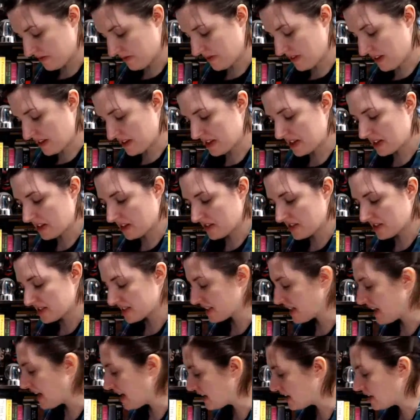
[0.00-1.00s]
And then I'll
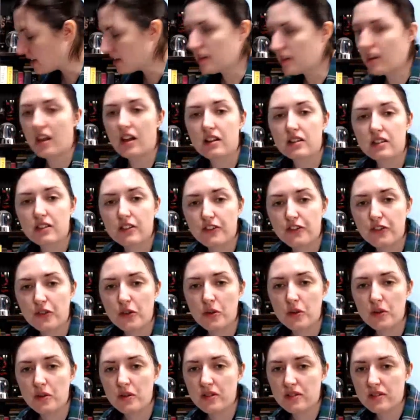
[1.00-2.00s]
just cut along the
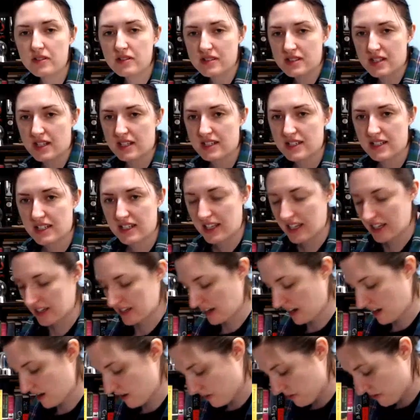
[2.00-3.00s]
folds to
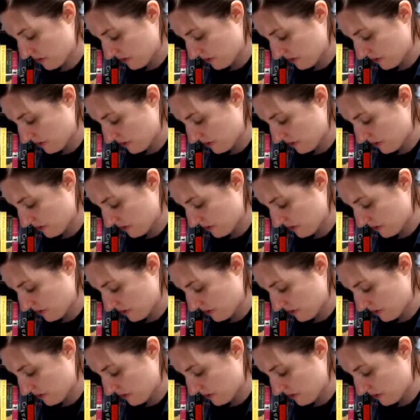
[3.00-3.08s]
get our